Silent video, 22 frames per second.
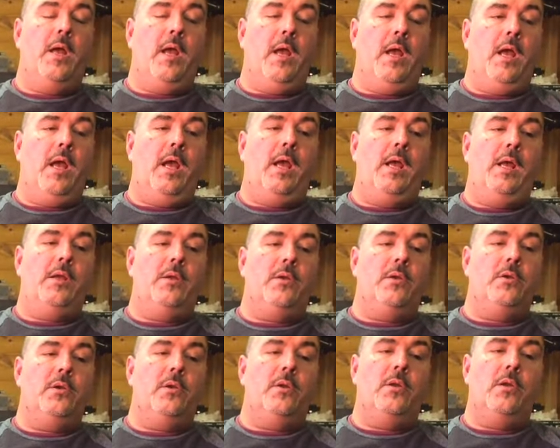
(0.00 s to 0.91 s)

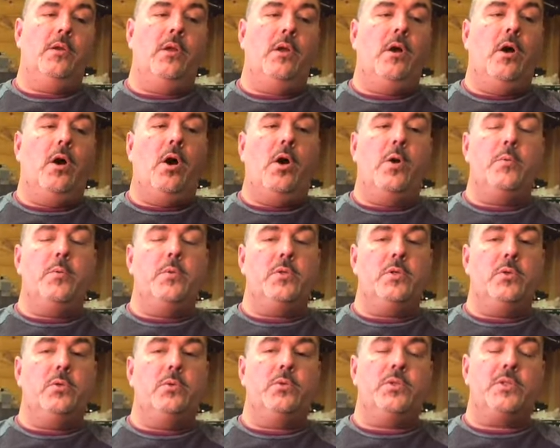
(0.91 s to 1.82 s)
and I was
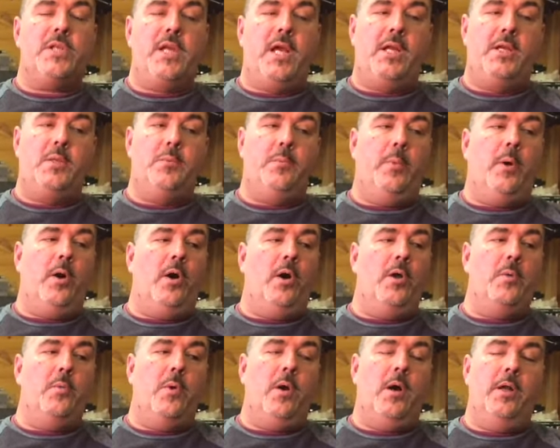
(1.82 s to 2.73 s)
all set to
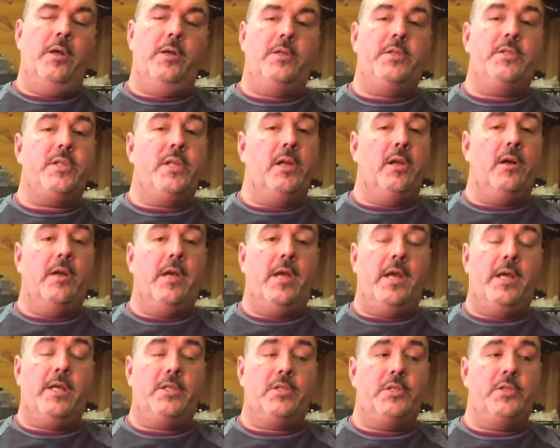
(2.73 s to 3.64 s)
buy one until I
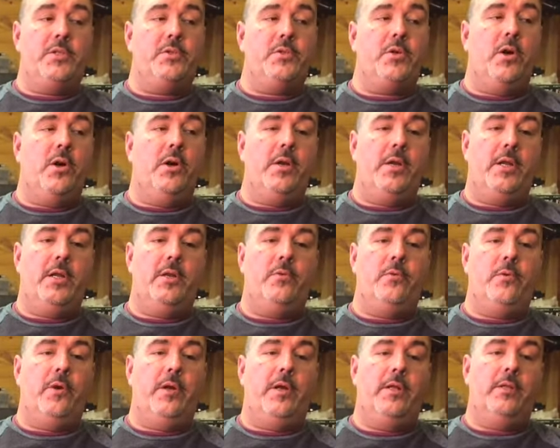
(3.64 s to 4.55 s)
actually tried it in
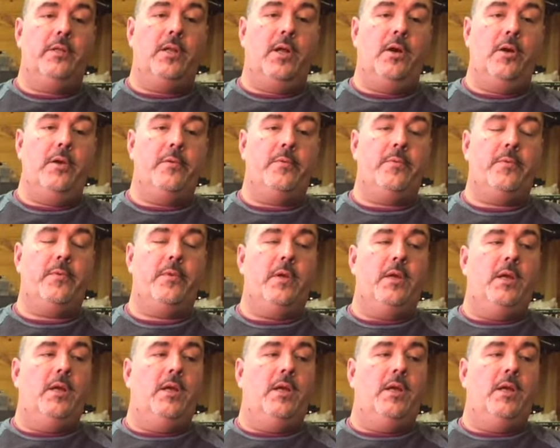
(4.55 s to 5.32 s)
real life.